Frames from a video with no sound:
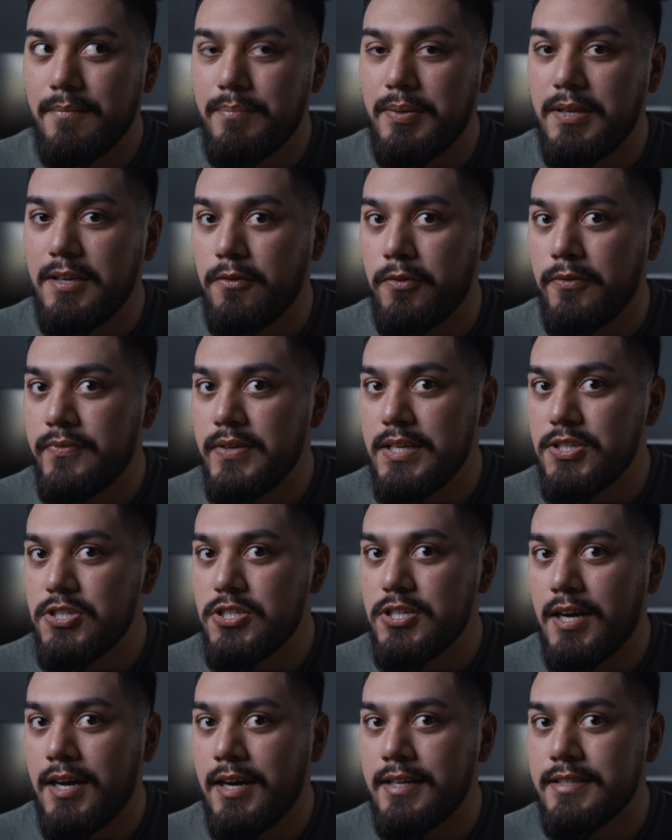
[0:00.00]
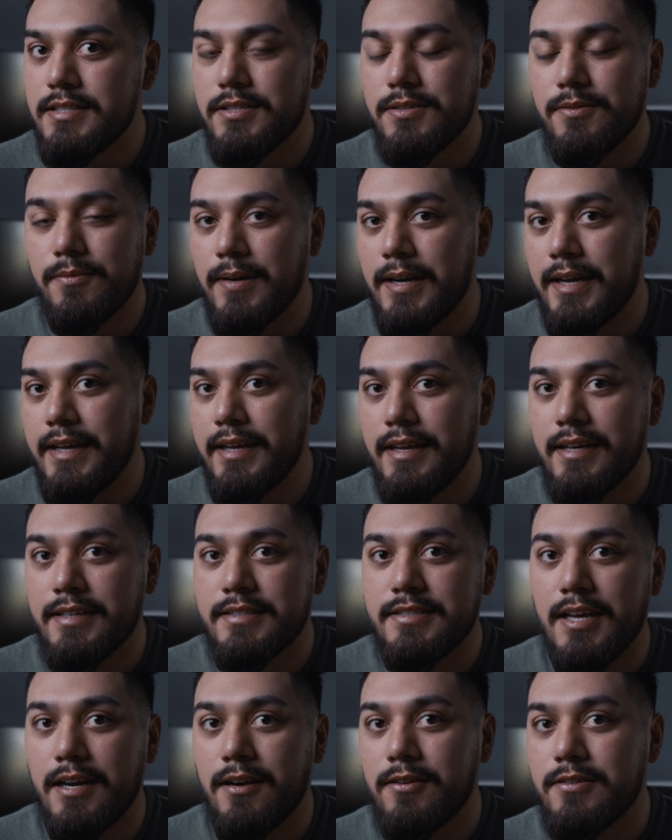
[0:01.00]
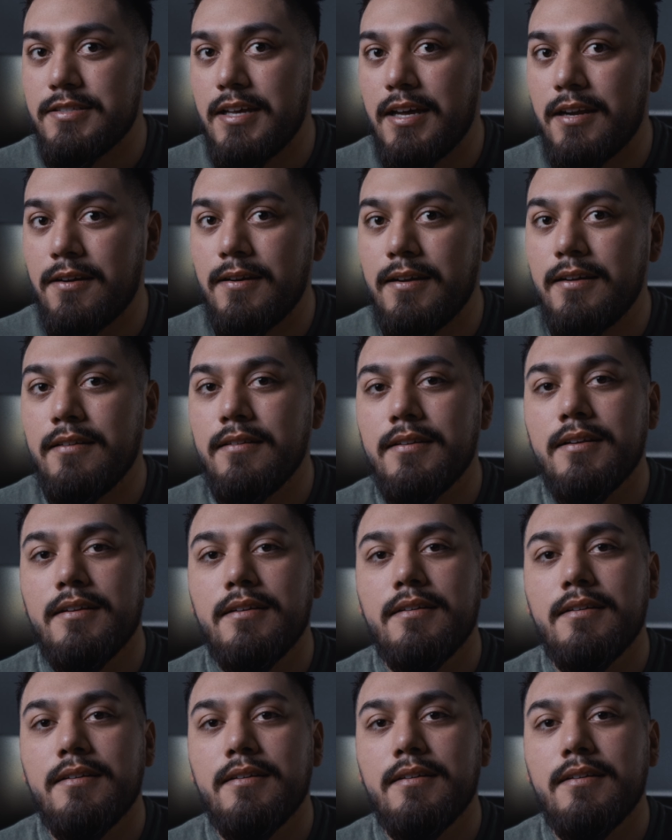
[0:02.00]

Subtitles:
POV shots, right, etc., etc.